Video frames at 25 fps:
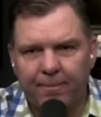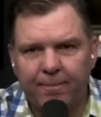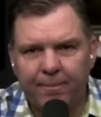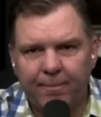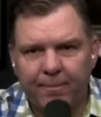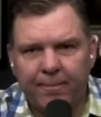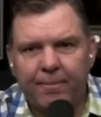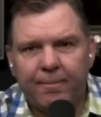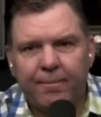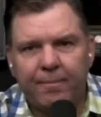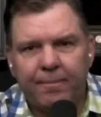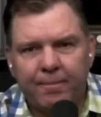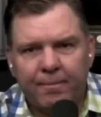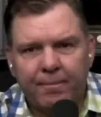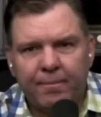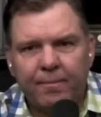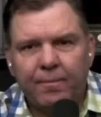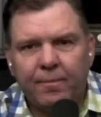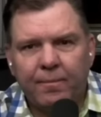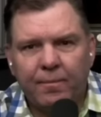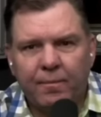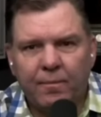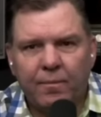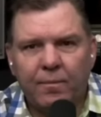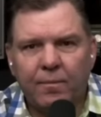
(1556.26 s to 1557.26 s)

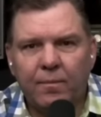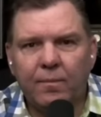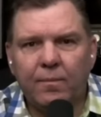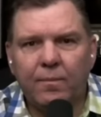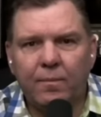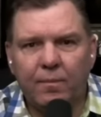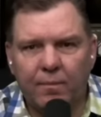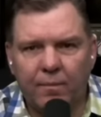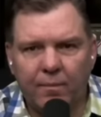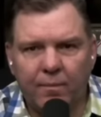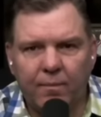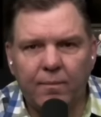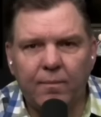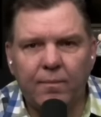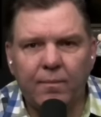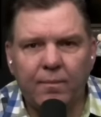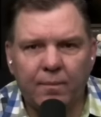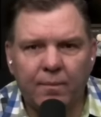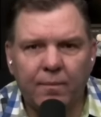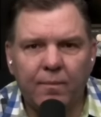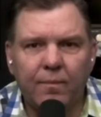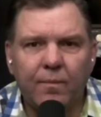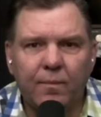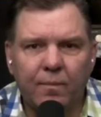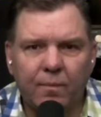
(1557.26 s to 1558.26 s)

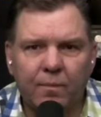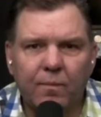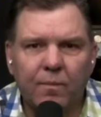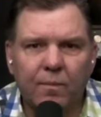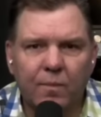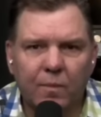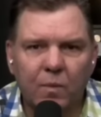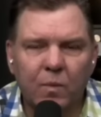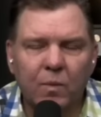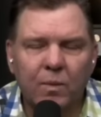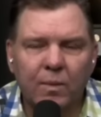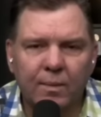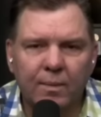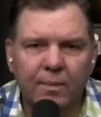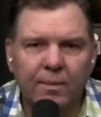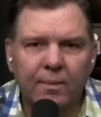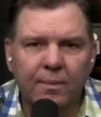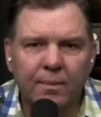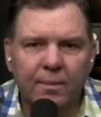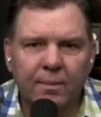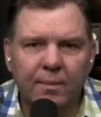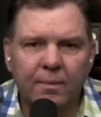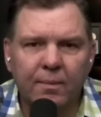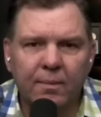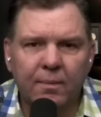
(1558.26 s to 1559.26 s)

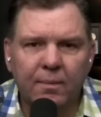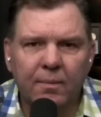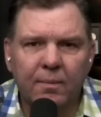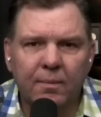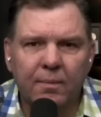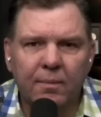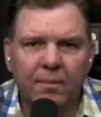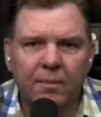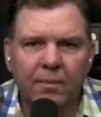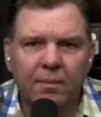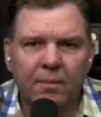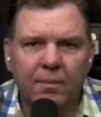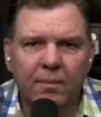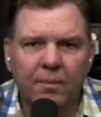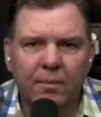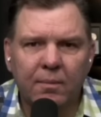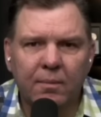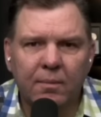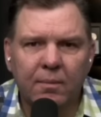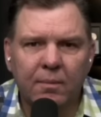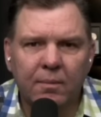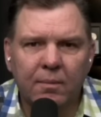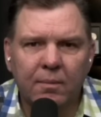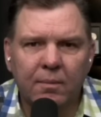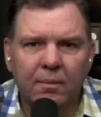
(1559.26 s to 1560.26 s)

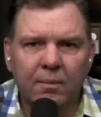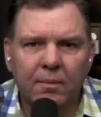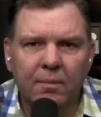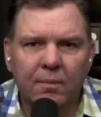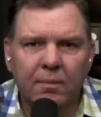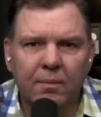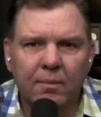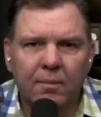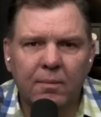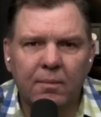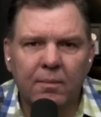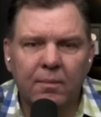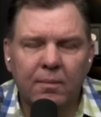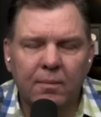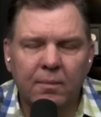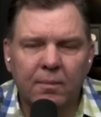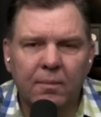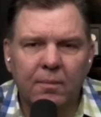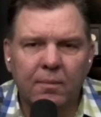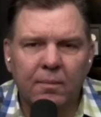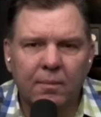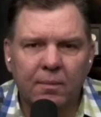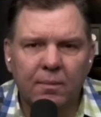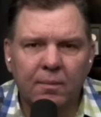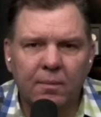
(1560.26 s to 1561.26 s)

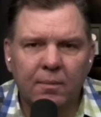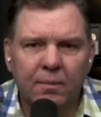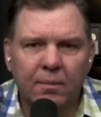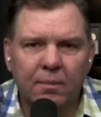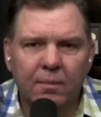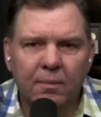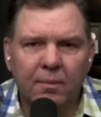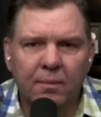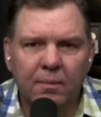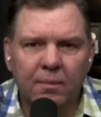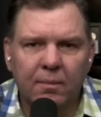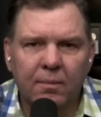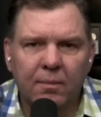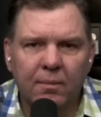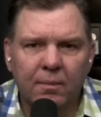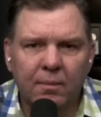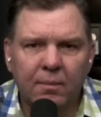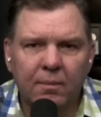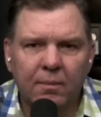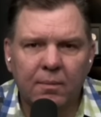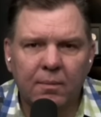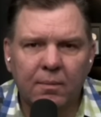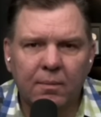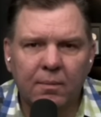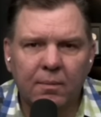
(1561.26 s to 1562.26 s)

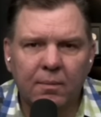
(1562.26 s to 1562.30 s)
This person isn't speaking.